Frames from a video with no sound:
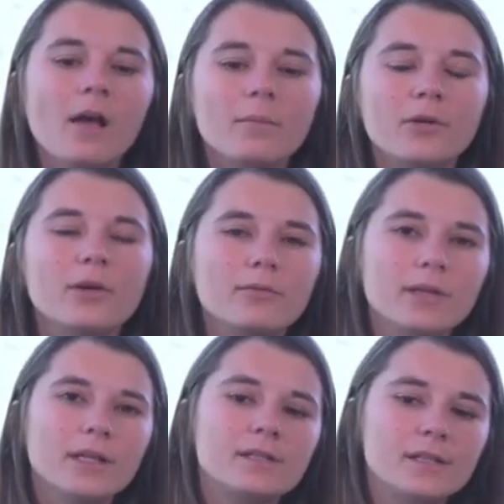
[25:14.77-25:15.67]
But you can
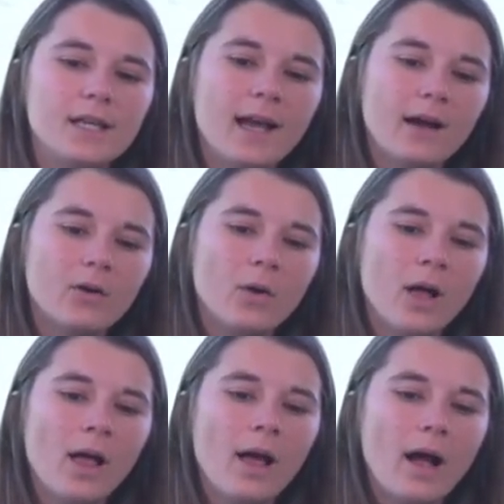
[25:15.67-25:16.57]
really see how
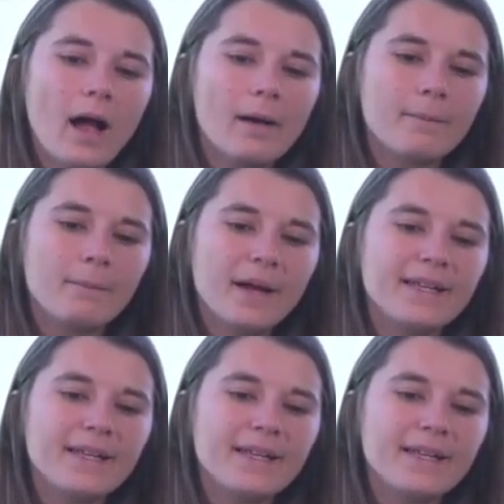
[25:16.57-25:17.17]
by